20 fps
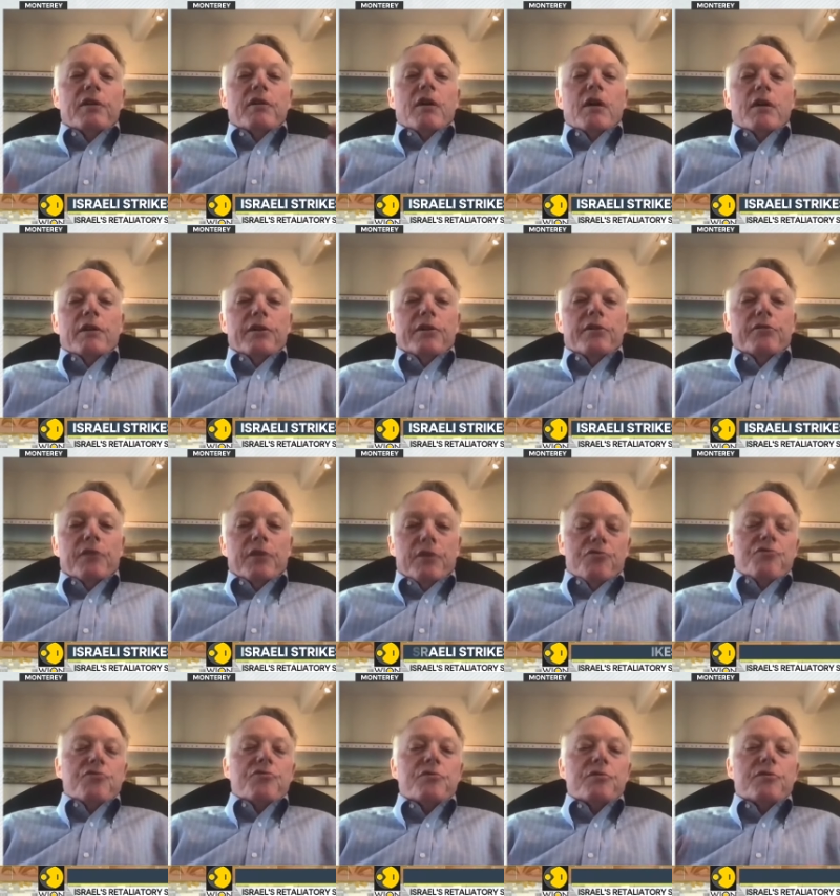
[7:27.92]

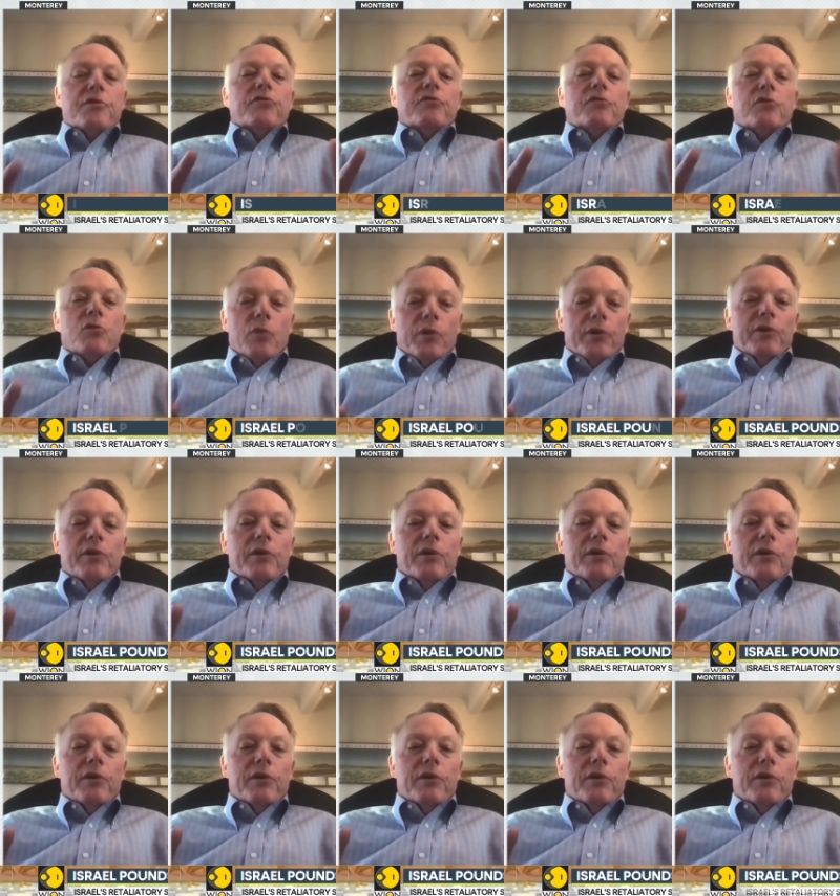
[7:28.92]
colonization right. is going to
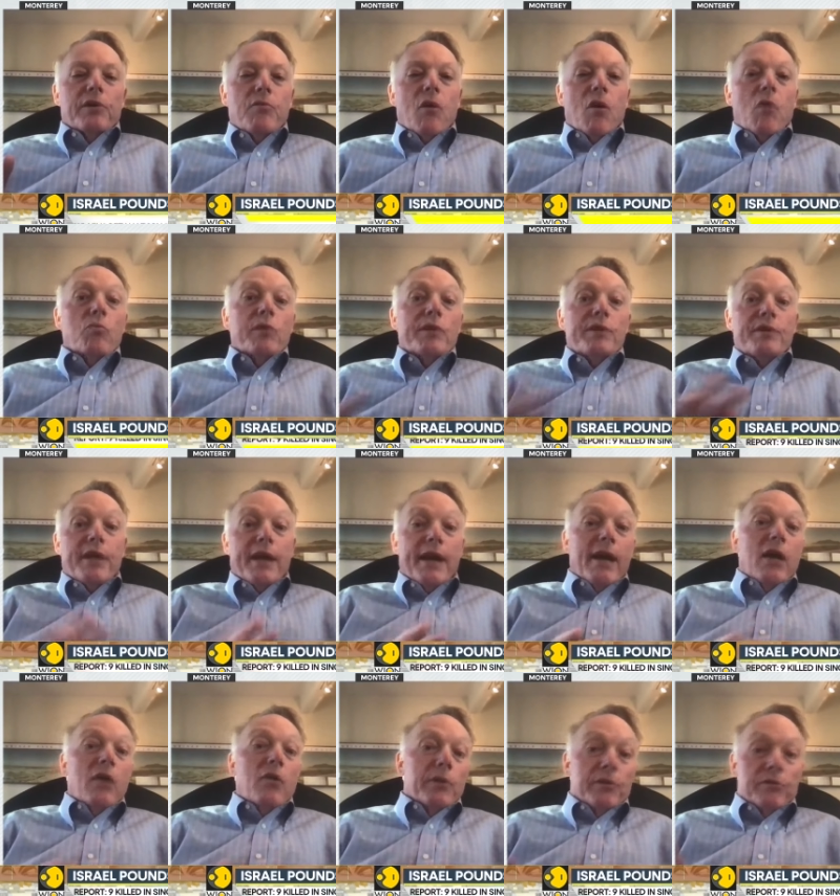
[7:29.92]
continue. Only
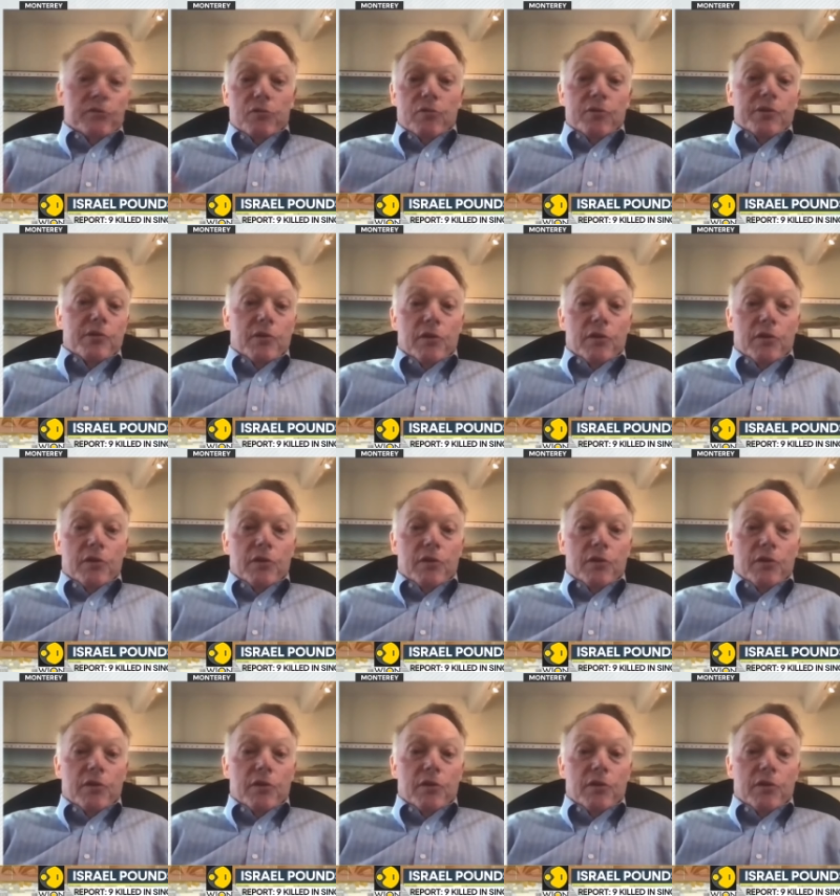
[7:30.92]
now it's going to